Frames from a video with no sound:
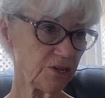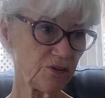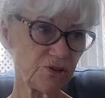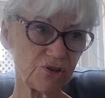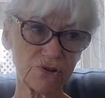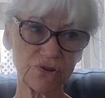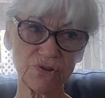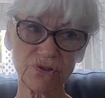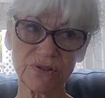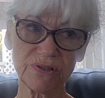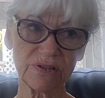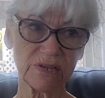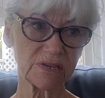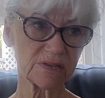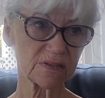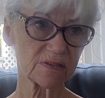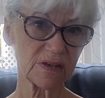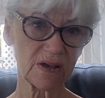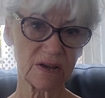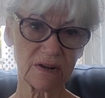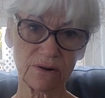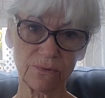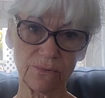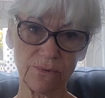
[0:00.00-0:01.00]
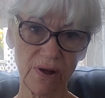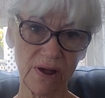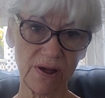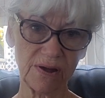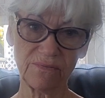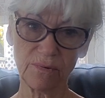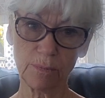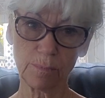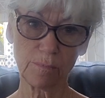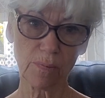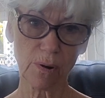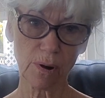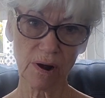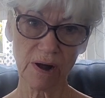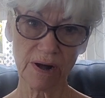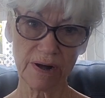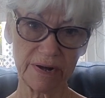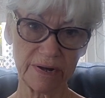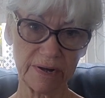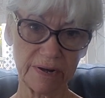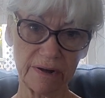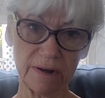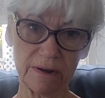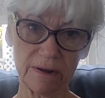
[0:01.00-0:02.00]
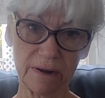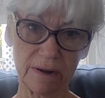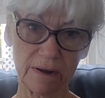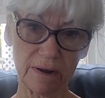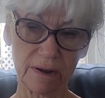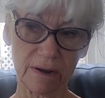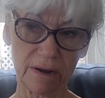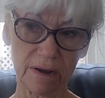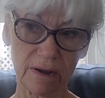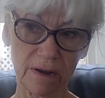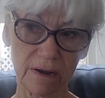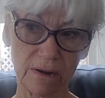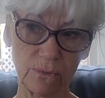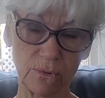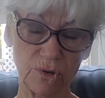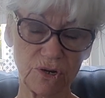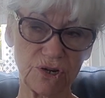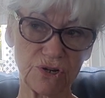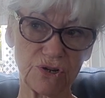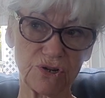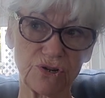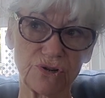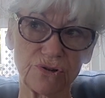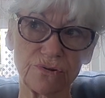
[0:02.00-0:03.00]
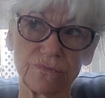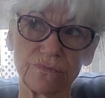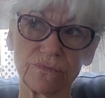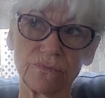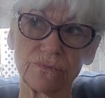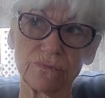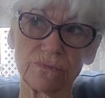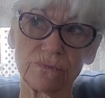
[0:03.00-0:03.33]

He just thinks I don't have a brain, which